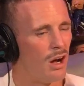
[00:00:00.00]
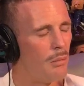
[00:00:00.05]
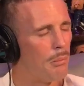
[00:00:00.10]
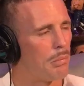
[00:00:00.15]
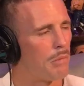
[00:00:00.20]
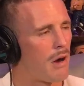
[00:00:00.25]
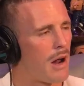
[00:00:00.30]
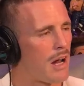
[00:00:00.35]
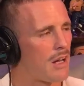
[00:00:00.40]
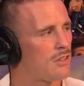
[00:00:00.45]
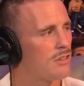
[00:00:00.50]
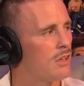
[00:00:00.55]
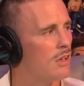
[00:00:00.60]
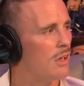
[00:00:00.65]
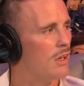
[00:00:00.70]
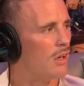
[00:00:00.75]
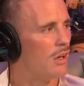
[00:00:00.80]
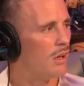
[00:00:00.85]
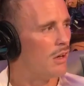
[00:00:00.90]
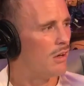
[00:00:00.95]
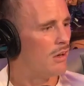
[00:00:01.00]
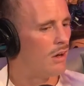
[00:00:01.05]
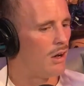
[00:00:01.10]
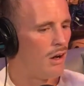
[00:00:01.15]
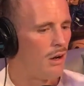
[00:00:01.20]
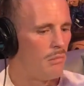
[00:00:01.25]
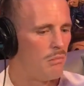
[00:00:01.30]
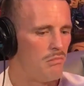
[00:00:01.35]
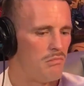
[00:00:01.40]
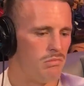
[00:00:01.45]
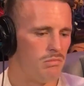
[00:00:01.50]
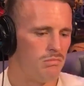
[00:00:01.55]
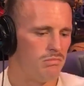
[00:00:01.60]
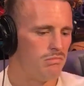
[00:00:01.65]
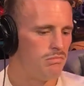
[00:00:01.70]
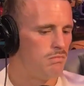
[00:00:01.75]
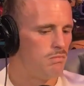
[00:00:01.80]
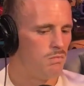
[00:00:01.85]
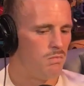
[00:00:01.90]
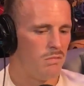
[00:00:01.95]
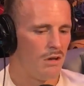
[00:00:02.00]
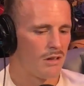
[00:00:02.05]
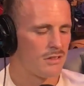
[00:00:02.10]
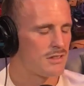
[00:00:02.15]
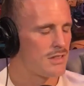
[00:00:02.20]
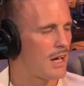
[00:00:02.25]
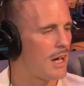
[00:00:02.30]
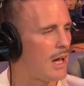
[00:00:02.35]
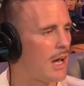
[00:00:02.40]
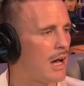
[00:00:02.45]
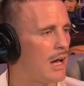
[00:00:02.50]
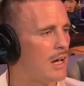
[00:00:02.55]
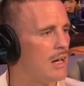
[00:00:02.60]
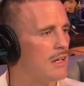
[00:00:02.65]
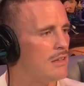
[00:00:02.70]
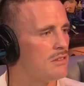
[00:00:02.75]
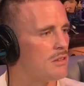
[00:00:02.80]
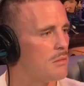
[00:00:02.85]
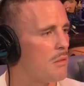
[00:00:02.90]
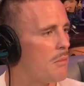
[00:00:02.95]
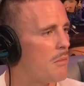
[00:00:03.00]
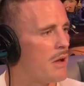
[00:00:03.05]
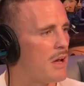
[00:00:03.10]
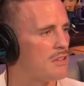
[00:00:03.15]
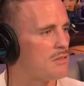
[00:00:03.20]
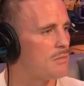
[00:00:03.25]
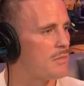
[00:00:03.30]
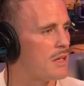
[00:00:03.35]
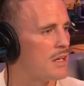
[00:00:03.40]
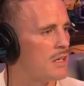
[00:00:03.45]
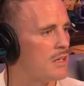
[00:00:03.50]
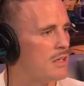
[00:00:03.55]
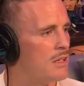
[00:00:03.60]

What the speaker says: I'm brash. I say how it is. I'm a man's man.